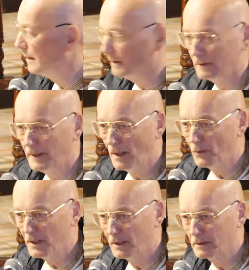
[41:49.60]
The
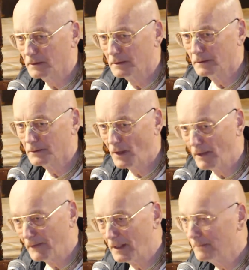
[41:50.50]
audience.
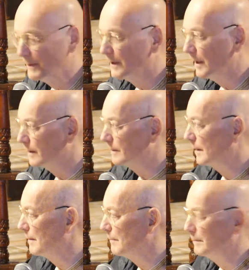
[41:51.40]
Shravanam
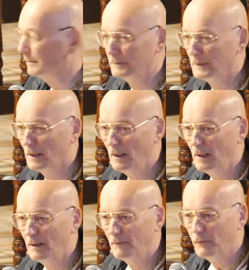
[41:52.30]
Kirtanam.
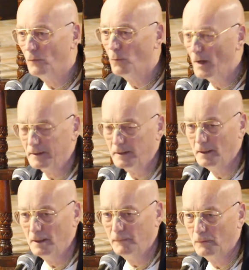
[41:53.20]
For what?
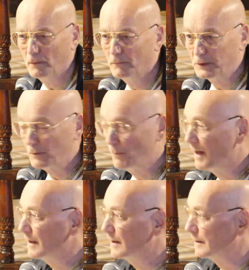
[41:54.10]
For
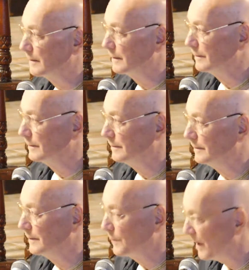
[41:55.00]
Smaranam.
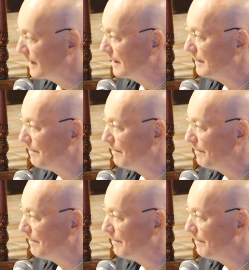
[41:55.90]
Smaranam,